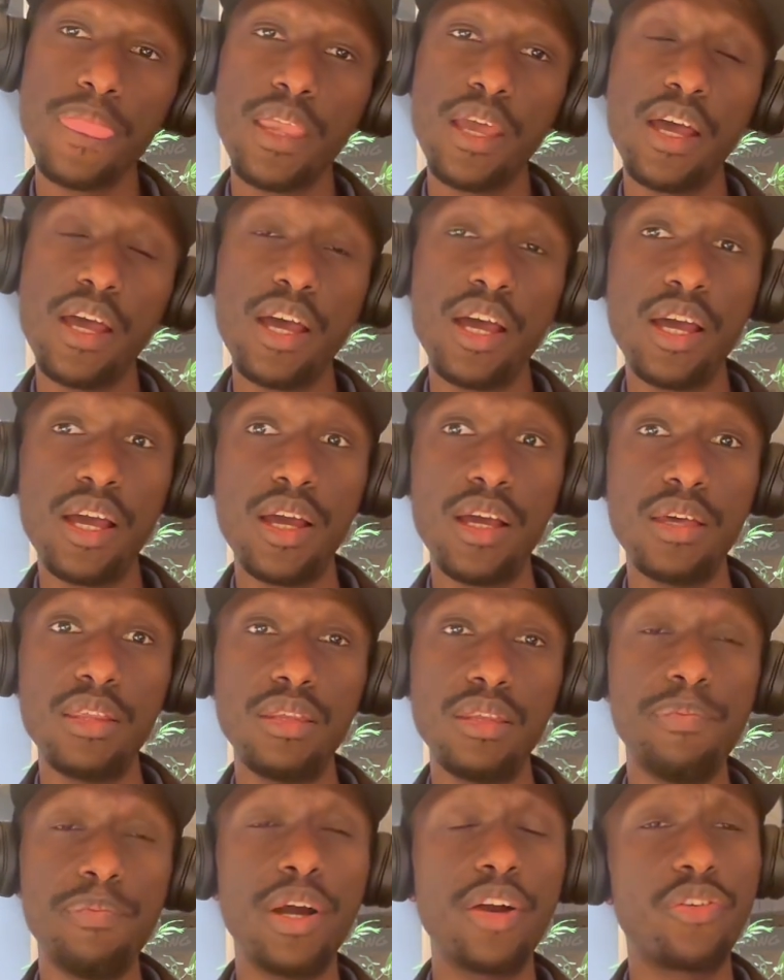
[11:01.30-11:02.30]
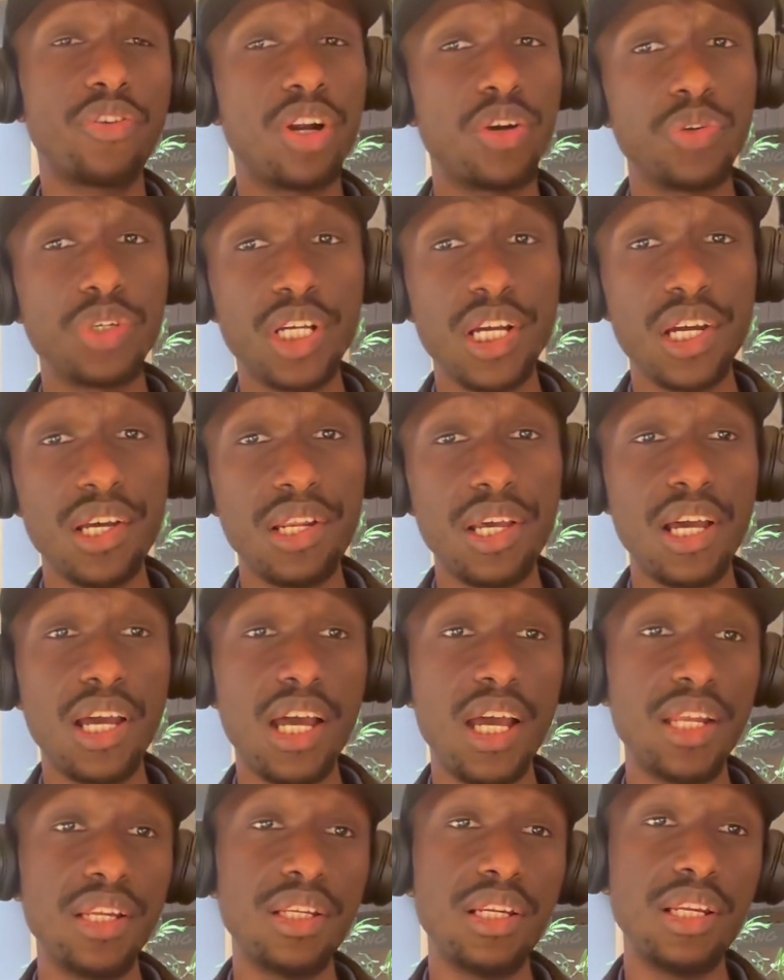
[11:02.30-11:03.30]
the background color
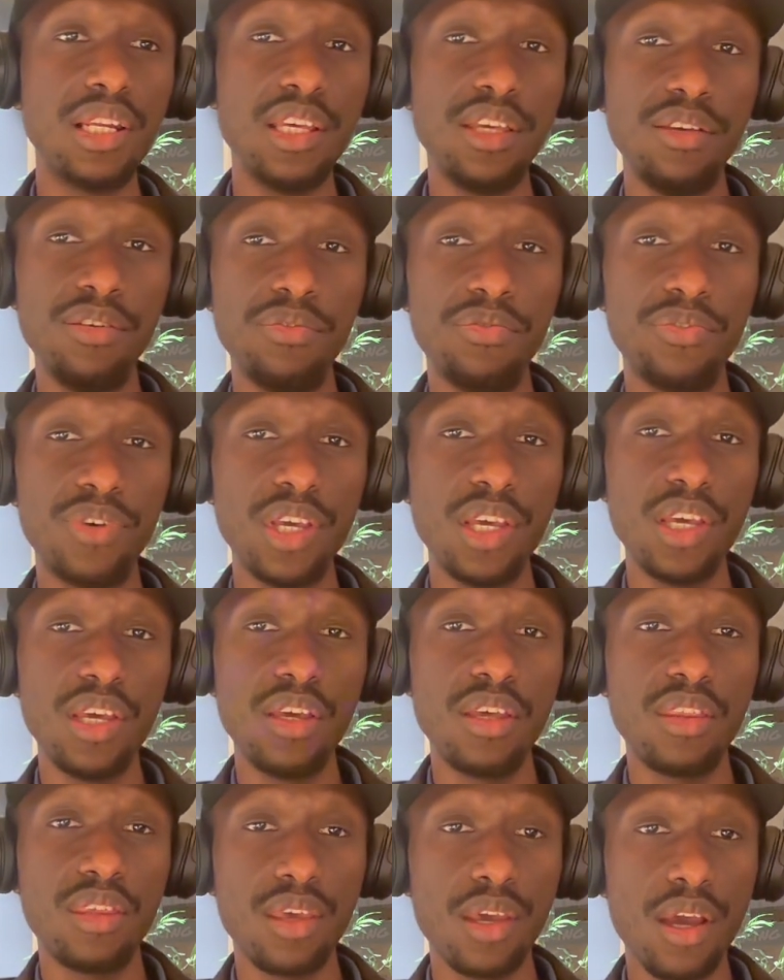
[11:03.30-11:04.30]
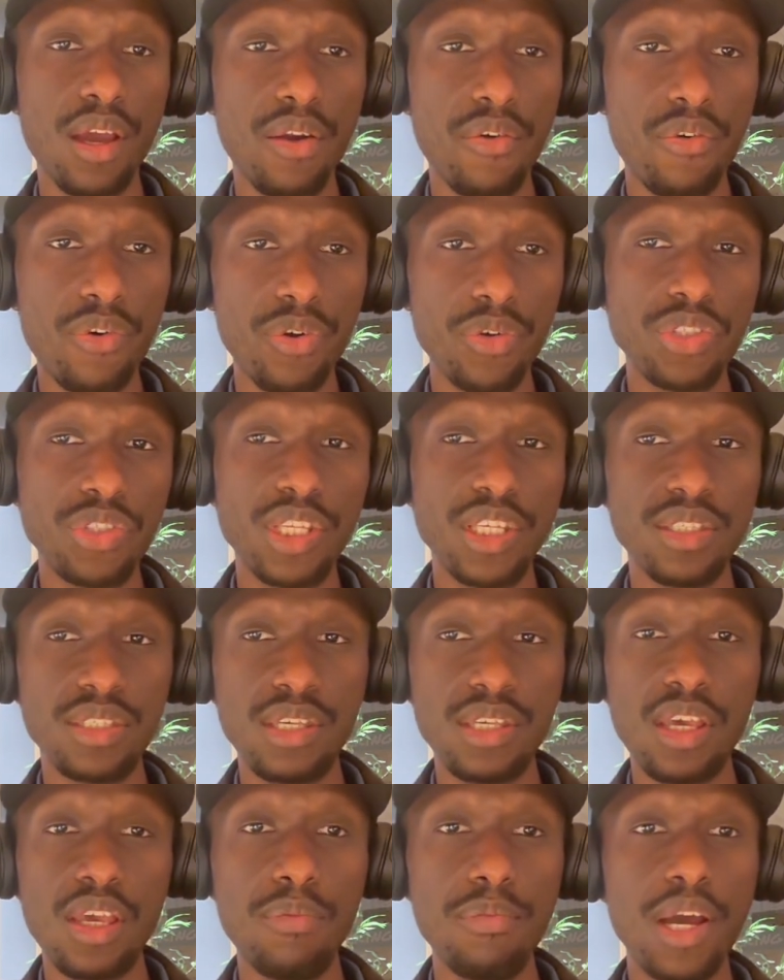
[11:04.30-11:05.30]
and leave the arrows the
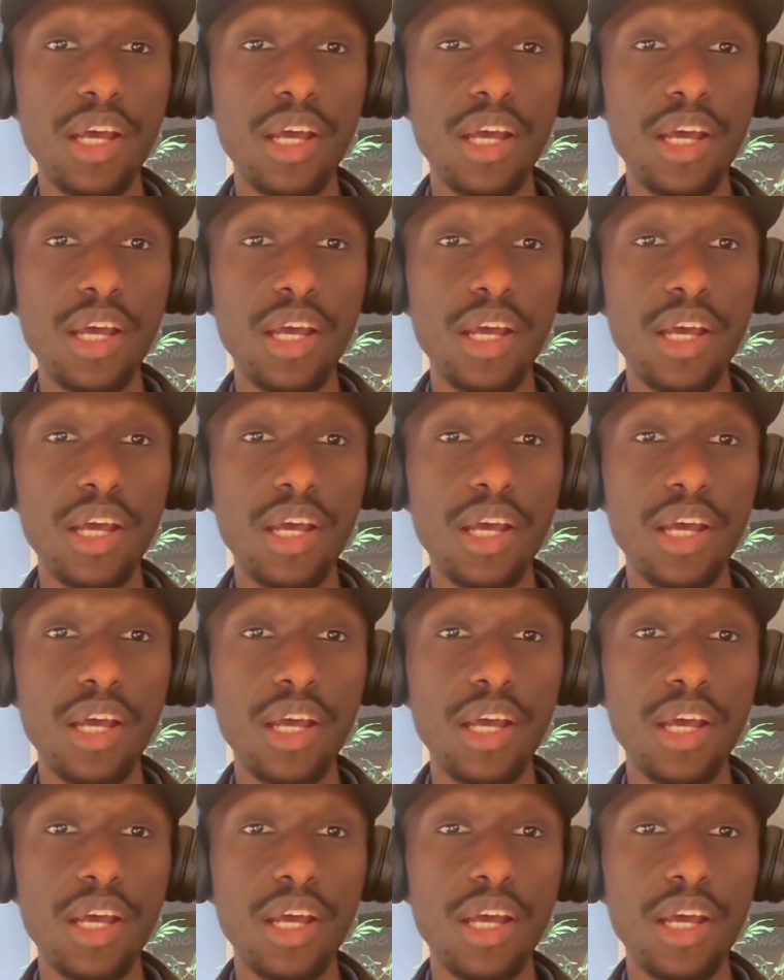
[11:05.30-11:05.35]
same.